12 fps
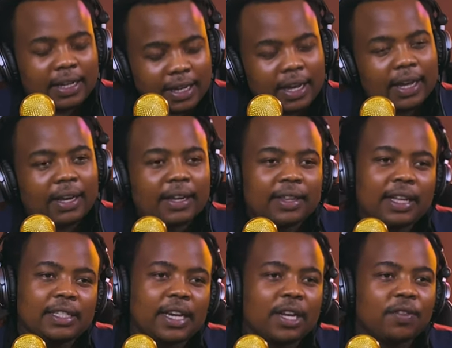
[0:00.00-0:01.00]
And yeah,
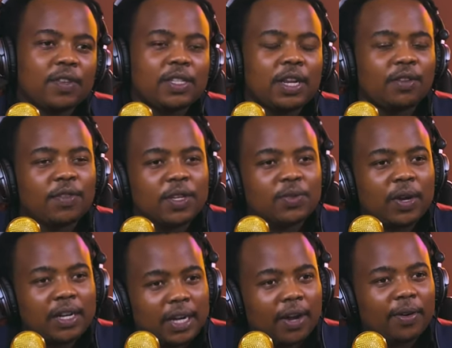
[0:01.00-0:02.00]
that's kind of the state of
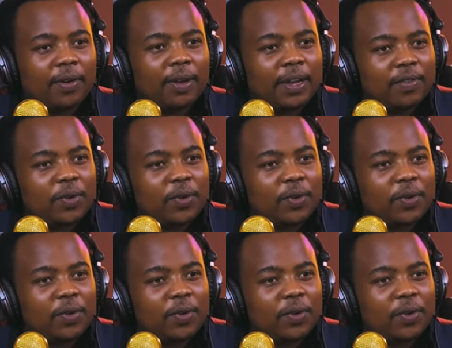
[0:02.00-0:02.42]
things right now.